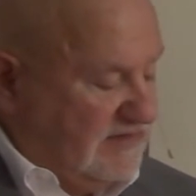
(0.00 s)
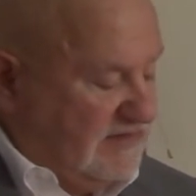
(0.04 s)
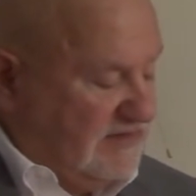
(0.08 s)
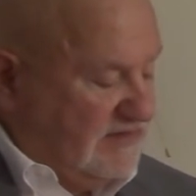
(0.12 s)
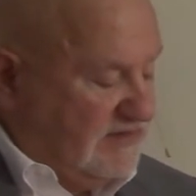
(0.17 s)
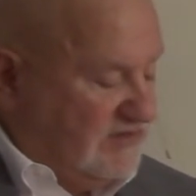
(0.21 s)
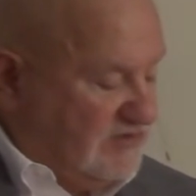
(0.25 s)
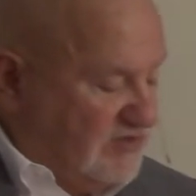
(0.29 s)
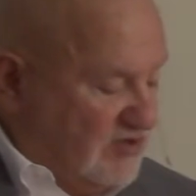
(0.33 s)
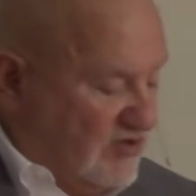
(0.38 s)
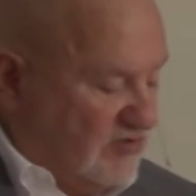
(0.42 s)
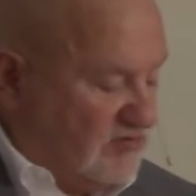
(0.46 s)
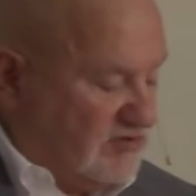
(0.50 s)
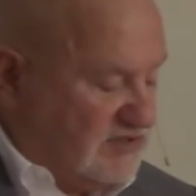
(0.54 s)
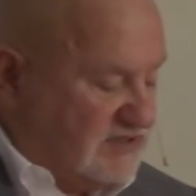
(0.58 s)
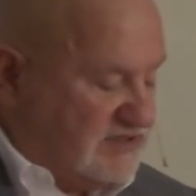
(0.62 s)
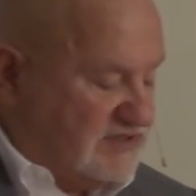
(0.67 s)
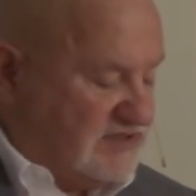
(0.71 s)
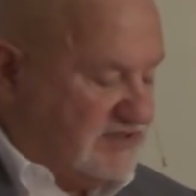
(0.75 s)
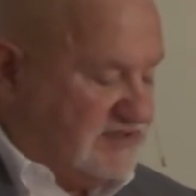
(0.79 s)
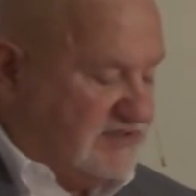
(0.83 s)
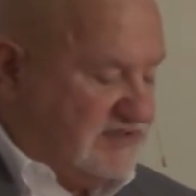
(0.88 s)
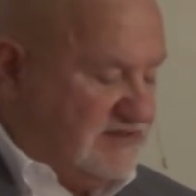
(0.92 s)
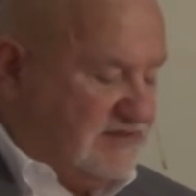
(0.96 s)

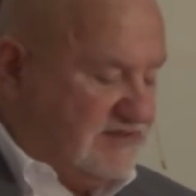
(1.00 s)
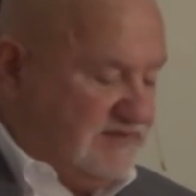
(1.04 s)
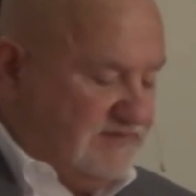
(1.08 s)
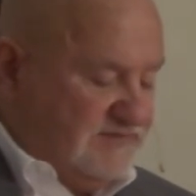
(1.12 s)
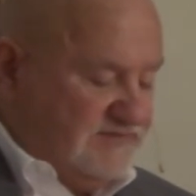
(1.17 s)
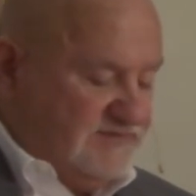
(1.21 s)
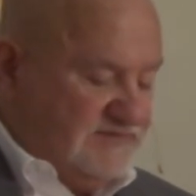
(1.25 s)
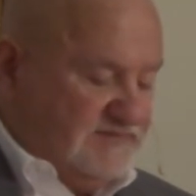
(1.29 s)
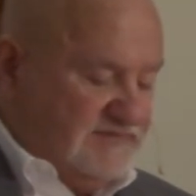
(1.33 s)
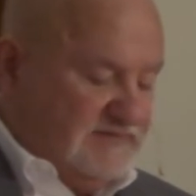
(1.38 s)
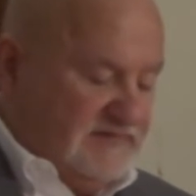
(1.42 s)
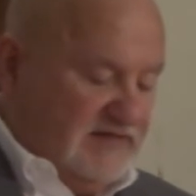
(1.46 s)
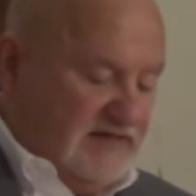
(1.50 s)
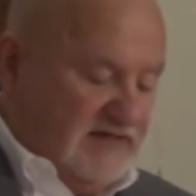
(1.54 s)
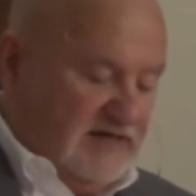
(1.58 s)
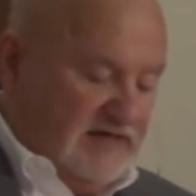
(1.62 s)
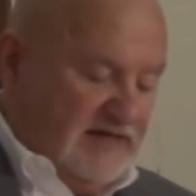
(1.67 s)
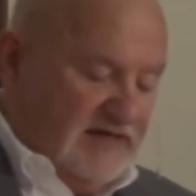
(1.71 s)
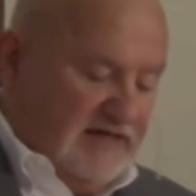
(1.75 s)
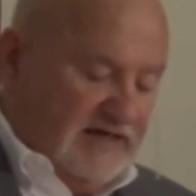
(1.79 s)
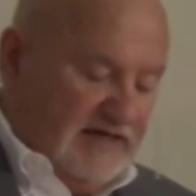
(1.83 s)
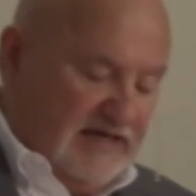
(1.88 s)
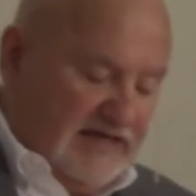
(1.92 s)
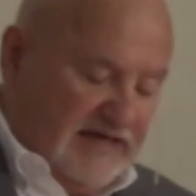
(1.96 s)
Notice,
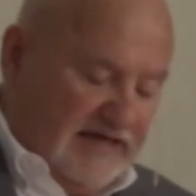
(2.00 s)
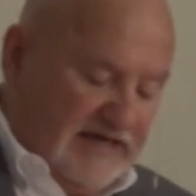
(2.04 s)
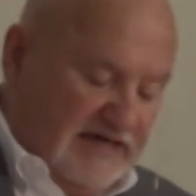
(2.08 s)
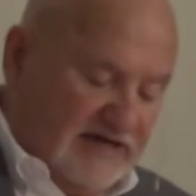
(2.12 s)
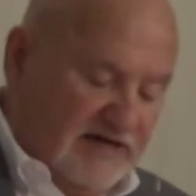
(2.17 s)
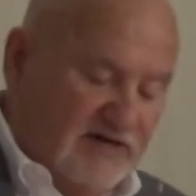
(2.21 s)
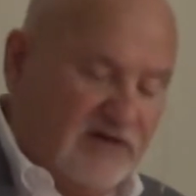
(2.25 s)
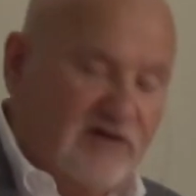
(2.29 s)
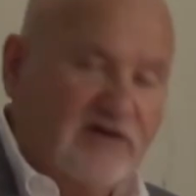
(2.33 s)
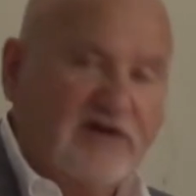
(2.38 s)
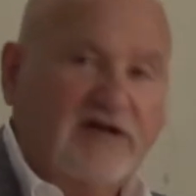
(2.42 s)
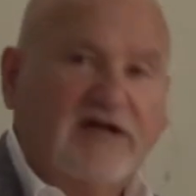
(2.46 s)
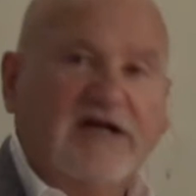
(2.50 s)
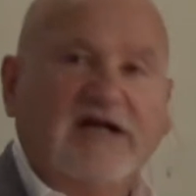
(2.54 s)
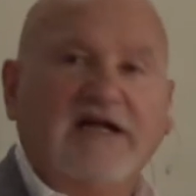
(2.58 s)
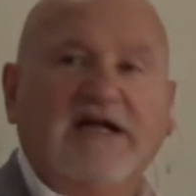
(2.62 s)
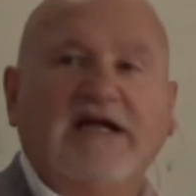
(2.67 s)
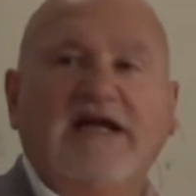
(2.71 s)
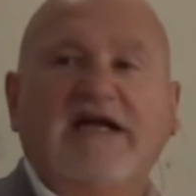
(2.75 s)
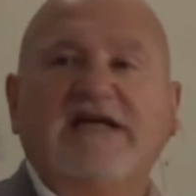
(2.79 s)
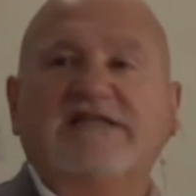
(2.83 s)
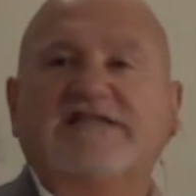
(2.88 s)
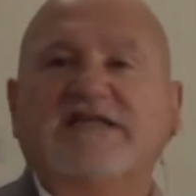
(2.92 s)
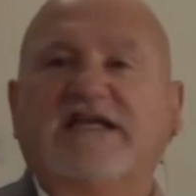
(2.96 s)
here
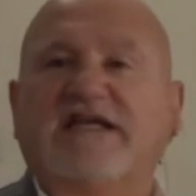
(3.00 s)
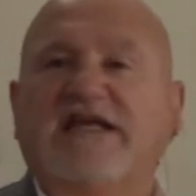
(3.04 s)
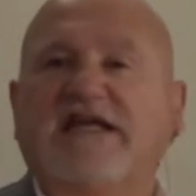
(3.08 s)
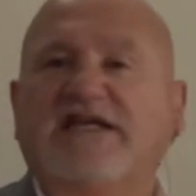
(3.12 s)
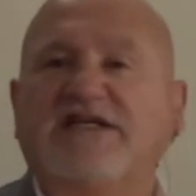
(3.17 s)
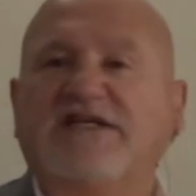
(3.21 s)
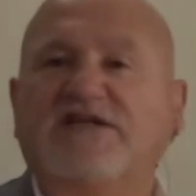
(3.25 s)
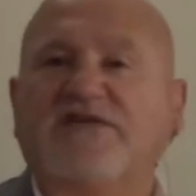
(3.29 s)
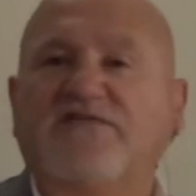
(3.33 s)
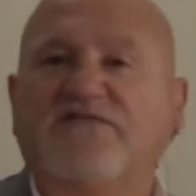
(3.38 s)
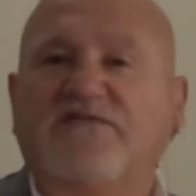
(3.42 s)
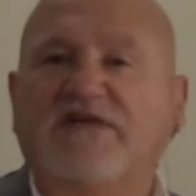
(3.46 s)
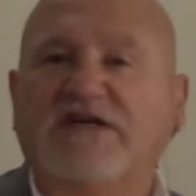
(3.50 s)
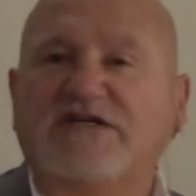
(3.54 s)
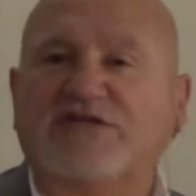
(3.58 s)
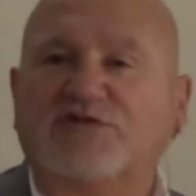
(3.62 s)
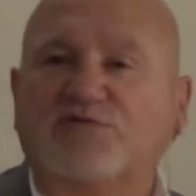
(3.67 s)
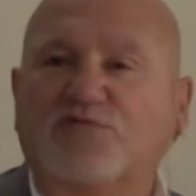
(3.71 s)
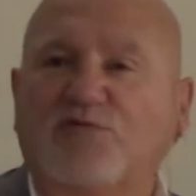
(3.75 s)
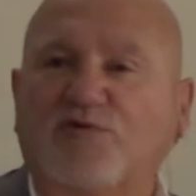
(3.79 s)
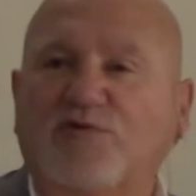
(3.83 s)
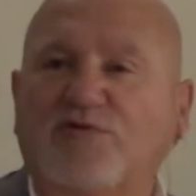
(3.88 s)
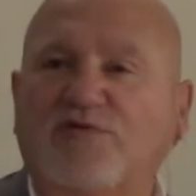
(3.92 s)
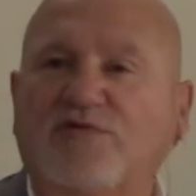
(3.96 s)
is an
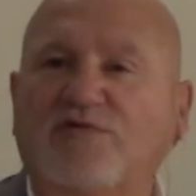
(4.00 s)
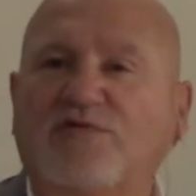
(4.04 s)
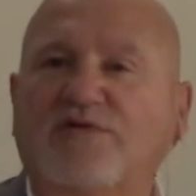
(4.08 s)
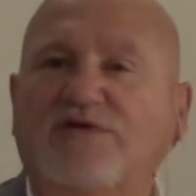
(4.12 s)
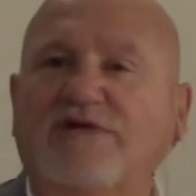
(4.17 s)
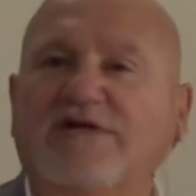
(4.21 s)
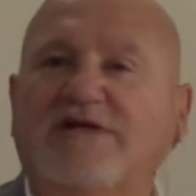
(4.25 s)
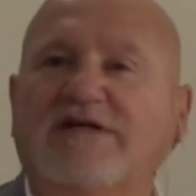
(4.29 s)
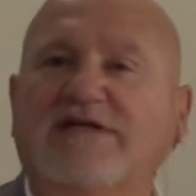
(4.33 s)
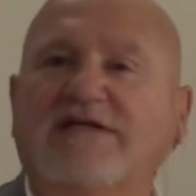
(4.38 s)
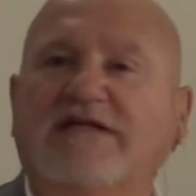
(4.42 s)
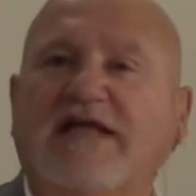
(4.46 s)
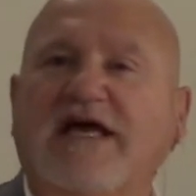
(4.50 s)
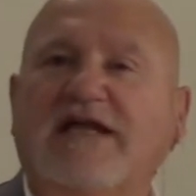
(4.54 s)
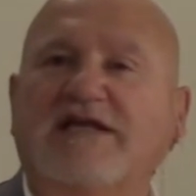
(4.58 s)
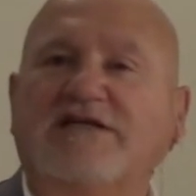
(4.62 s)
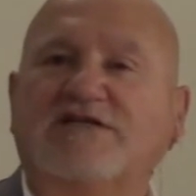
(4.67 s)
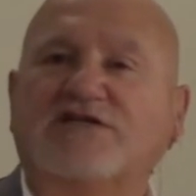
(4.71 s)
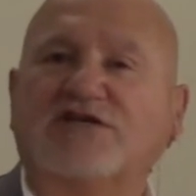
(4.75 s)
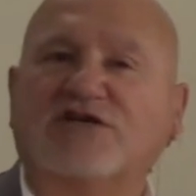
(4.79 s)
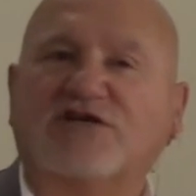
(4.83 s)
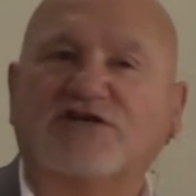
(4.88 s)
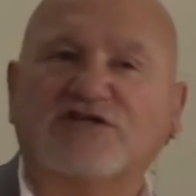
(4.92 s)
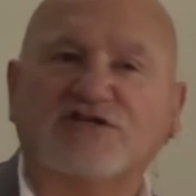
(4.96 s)
individual that
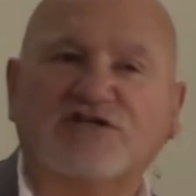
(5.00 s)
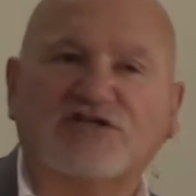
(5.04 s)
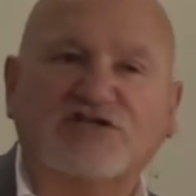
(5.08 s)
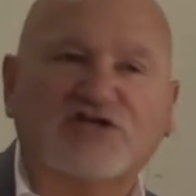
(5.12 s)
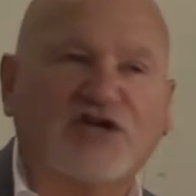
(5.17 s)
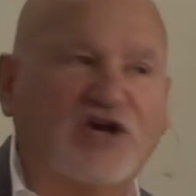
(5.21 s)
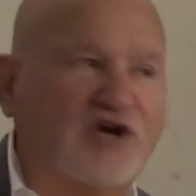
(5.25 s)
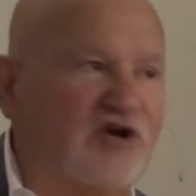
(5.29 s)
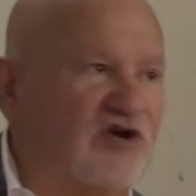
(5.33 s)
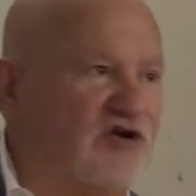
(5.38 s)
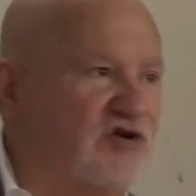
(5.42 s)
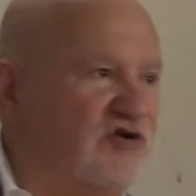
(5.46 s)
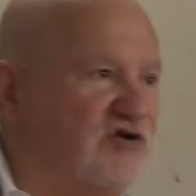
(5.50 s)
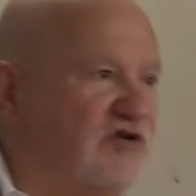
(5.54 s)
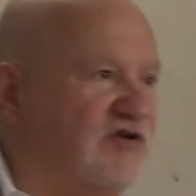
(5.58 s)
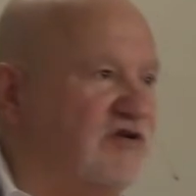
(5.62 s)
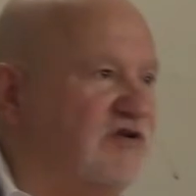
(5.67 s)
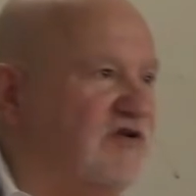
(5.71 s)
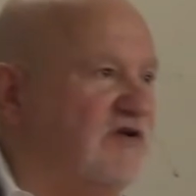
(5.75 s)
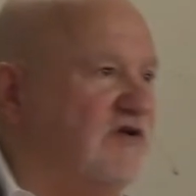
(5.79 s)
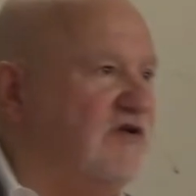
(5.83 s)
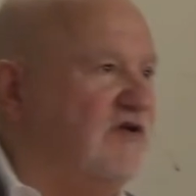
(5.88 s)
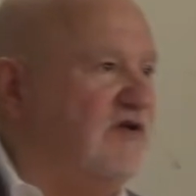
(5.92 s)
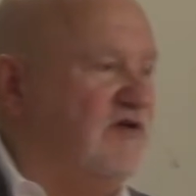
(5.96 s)
is
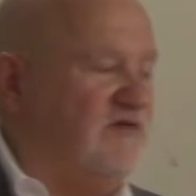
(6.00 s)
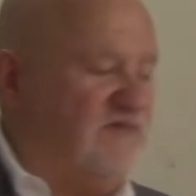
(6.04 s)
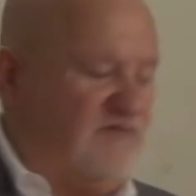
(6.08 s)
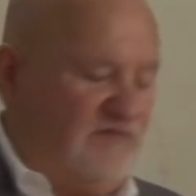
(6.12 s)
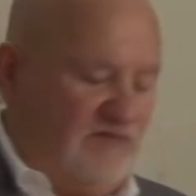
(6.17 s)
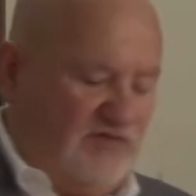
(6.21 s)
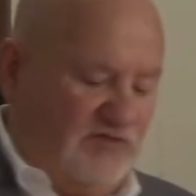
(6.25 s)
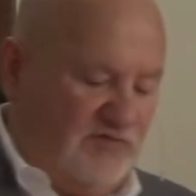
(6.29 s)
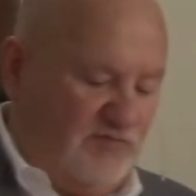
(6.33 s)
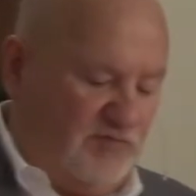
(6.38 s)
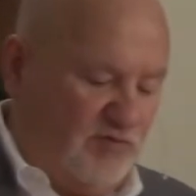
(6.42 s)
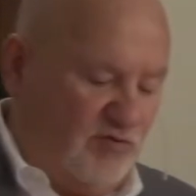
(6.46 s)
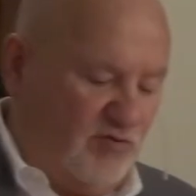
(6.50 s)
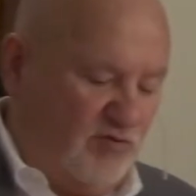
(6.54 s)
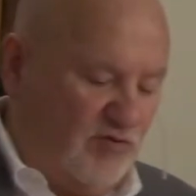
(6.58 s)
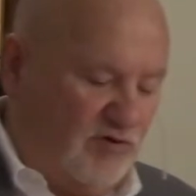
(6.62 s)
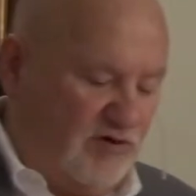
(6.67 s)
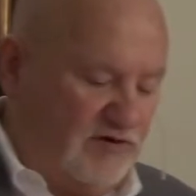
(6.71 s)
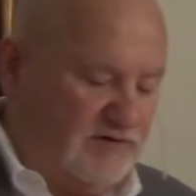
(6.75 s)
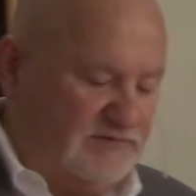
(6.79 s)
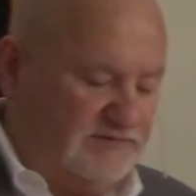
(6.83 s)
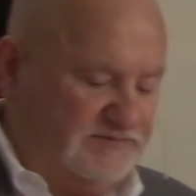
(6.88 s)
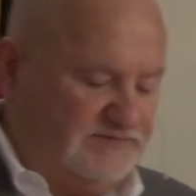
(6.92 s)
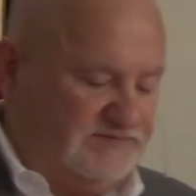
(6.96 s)
concerned for the
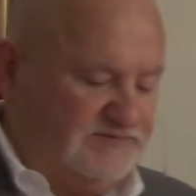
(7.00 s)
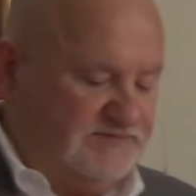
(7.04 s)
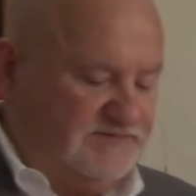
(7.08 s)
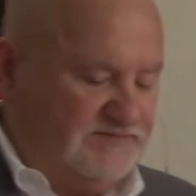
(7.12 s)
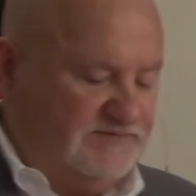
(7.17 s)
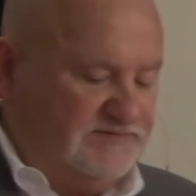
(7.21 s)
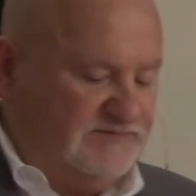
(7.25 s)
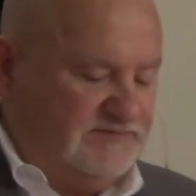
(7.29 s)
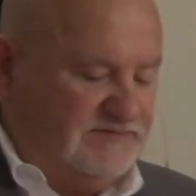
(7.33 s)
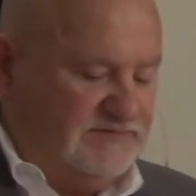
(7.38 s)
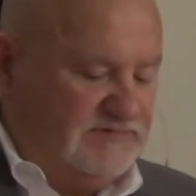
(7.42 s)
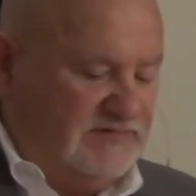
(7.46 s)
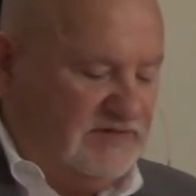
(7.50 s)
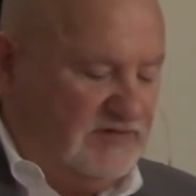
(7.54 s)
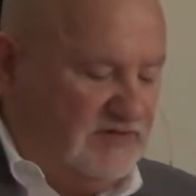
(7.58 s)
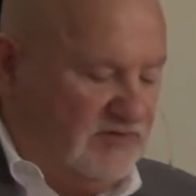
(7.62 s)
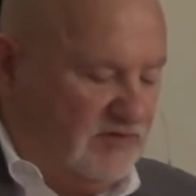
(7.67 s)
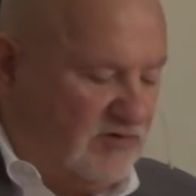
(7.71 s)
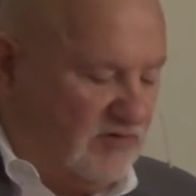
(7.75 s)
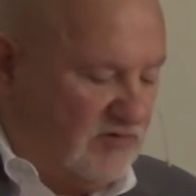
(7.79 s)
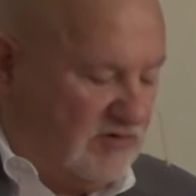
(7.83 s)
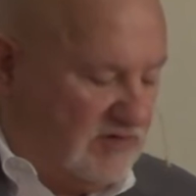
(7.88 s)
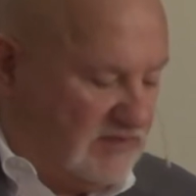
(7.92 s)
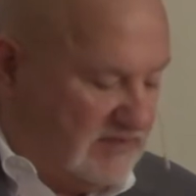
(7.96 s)
poor.
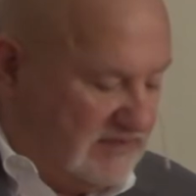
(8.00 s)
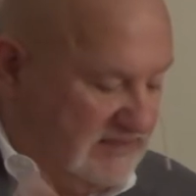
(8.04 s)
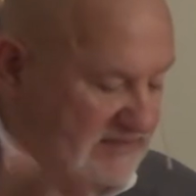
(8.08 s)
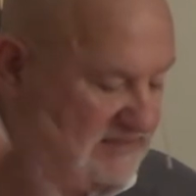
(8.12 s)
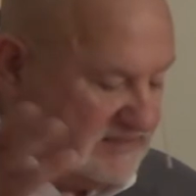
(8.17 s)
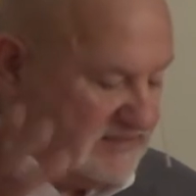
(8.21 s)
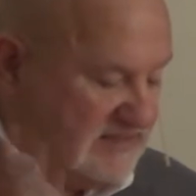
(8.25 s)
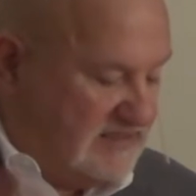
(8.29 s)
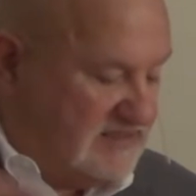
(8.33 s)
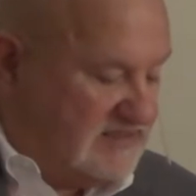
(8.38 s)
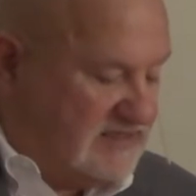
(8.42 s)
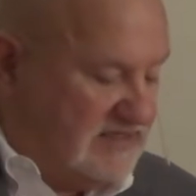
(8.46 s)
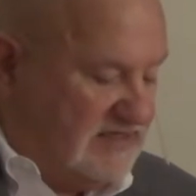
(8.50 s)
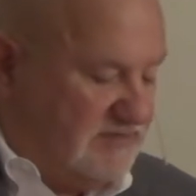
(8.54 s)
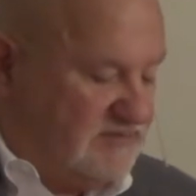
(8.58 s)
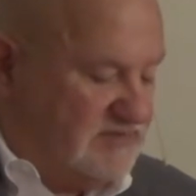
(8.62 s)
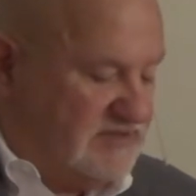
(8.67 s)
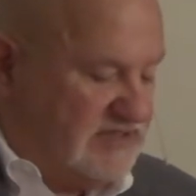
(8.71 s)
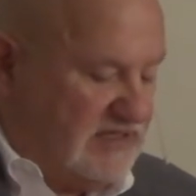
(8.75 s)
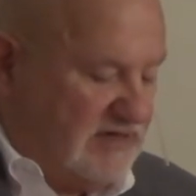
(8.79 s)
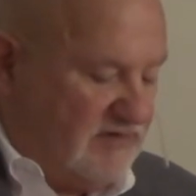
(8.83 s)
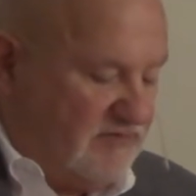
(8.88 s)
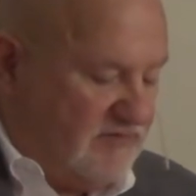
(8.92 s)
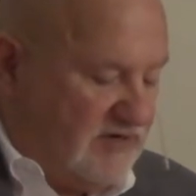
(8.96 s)
Or at least it seems
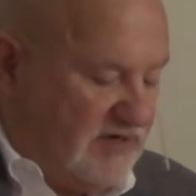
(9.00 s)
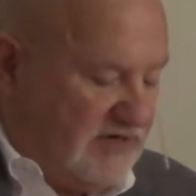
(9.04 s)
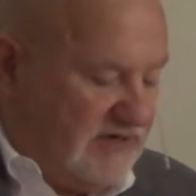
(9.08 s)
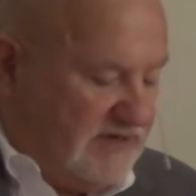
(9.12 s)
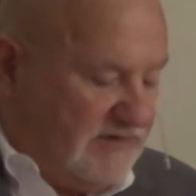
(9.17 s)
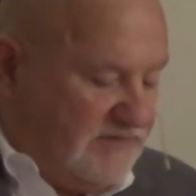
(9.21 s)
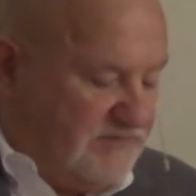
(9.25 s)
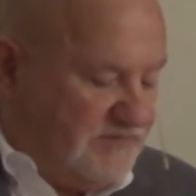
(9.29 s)
that way.